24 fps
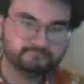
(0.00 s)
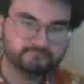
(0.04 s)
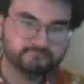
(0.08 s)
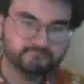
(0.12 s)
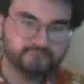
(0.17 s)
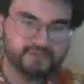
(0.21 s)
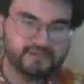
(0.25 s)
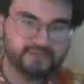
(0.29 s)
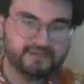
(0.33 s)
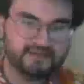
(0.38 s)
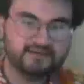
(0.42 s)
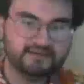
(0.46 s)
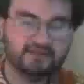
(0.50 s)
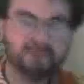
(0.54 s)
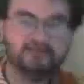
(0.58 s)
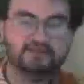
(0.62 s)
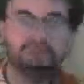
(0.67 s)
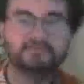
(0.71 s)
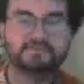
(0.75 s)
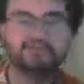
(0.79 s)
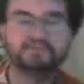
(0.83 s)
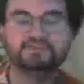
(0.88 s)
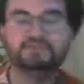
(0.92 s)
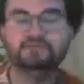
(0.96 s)
And a
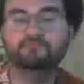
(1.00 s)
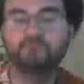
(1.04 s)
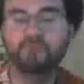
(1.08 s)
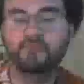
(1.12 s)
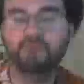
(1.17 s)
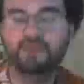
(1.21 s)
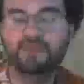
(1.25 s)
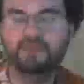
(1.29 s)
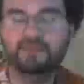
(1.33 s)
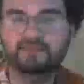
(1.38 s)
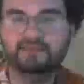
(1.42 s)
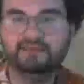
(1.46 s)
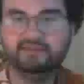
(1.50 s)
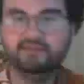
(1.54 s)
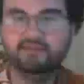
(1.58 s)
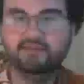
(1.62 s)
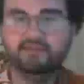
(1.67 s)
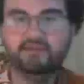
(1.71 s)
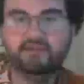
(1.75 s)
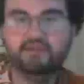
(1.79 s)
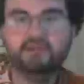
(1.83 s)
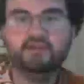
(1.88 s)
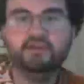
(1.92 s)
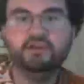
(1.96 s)
depiction of whaling.
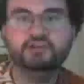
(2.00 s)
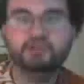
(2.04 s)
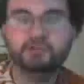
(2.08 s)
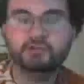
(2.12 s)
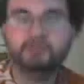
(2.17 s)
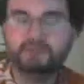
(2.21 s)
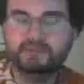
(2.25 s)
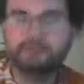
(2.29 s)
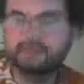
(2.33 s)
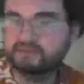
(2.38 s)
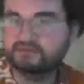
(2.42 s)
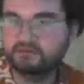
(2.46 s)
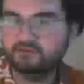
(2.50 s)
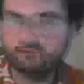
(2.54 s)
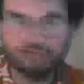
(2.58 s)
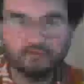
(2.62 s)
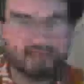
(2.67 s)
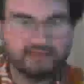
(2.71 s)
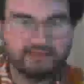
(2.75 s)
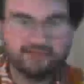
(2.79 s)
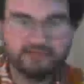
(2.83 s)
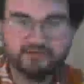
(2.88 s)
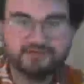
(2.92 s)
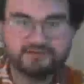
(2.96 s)
New England
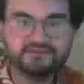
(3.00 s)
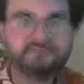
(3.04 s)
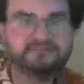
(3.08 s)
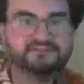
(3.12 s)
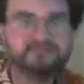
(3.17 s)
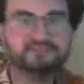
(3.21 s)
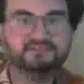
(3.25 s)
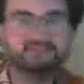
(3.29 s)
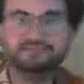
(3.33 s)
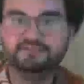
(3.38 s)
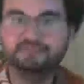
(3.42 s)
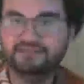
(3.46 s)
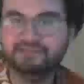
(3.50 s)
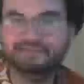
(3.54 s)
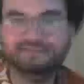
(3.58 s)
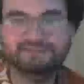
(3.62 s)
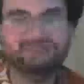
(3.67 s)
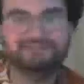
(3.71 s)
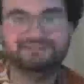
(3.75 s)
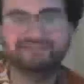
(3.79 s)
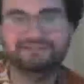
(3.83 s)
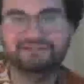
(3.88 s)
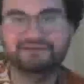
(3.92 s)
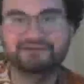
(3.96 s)
whalers
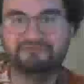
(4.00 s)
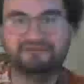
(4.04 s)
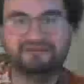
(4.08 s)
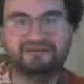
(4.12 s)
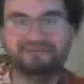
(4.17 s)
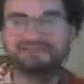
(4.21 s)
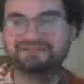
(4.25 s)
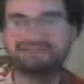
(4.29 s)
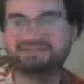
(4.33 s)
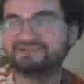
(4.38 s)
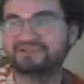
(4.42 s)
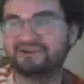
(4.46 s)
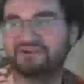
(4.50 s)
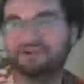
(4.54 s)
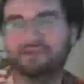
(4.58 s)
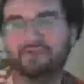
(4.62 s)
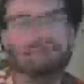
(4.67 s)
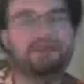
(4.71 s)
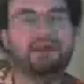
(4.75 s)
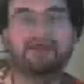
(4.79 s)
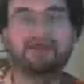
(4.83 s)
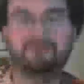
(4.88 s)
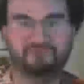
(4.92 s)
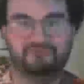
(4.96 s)
literally went
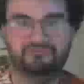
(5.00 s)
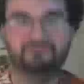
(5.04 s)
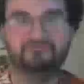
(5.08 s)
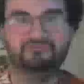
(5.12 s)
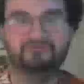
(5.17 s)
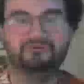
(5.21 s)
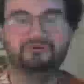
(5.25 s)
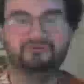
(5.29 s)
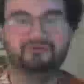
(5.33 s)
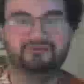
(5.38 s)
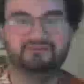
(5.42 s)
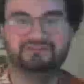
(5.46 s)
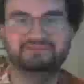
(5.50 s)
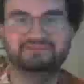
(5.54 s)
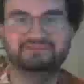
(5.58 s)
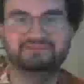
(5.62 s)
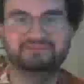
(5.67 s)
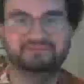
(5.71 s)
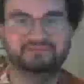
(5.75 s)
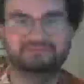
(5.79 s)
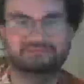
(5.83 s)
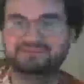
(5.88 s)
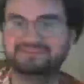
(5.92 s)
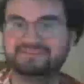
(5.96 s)
around the world,
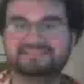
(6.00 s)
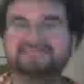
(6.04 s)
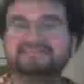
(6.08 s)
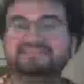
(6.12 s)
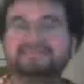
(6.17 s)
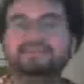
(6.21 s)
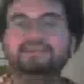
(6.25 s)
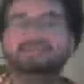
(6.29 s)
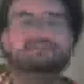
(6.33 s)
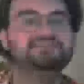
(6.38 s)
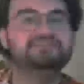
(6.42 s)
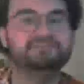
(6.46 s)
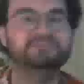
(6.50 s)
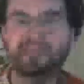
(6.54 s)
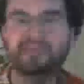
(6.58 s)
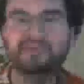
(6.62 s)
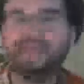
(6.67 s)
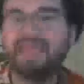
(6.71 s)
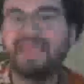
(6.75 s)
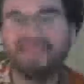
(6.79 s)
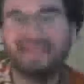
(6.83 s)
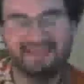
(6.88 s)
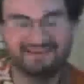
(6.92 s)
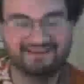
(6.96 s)
to the Sea of
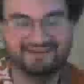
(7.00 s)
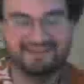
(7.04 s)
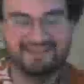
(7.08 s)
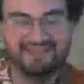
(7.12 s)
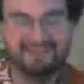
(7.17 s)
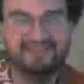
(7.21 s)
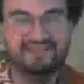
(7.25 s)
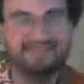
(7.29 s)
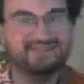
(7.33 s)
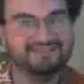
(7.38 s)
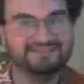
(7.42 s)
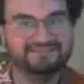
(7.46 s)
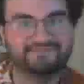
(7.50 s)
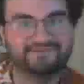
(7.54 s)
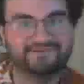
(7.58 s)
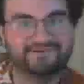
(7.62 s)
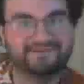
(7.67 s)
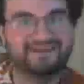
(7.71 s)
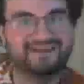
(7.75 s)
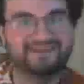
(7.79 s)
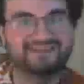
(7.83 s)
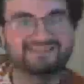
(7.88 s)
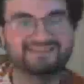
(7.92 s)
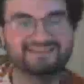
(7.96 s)
Japan, as far
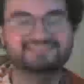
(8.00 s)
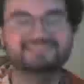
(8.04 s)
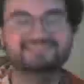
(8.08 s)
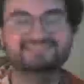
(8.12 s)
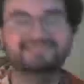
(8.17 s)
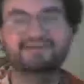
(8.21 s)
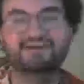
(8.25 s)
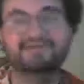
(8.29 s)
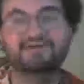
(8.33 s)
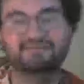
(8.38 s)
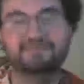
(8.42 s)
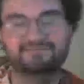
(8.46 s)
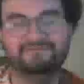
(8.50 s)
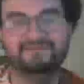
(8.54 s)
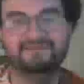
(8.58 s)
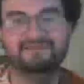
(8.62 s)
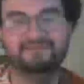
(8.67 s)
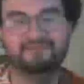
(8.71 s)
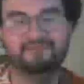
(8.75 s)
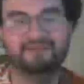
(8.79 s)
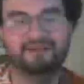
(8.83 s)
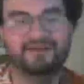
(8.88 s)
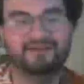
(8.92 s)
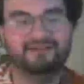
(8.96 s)
as to go and find
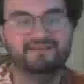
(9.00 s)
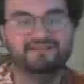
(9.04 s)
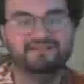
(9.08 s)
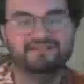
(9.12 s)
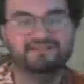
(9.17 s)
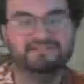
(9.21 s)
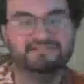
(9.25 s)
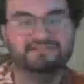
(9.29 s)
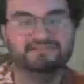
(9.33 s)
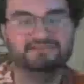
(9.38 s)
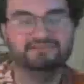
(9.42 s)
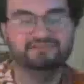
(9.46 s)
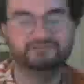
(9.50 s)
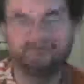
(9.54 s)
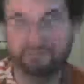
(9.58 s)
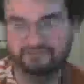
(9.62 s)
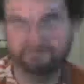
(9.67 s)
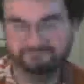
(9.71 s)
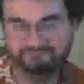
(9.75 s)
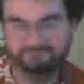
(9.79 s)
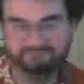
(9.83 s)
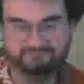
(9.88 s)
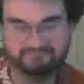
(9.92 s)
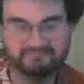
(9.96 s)
whales to
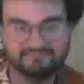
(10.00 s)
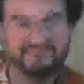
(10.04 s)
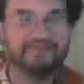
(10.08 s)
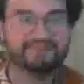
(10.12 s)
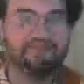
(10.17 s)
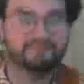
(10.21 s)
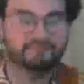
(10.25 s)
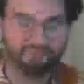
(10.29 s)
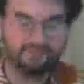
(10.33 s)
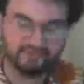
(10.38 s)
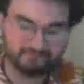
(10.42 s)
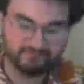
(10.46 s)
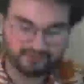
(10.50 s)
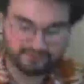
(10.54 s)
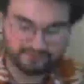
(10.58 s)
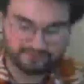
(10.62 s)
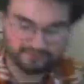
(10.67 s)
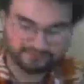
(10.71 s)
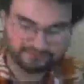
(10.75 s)
kill for their blubber.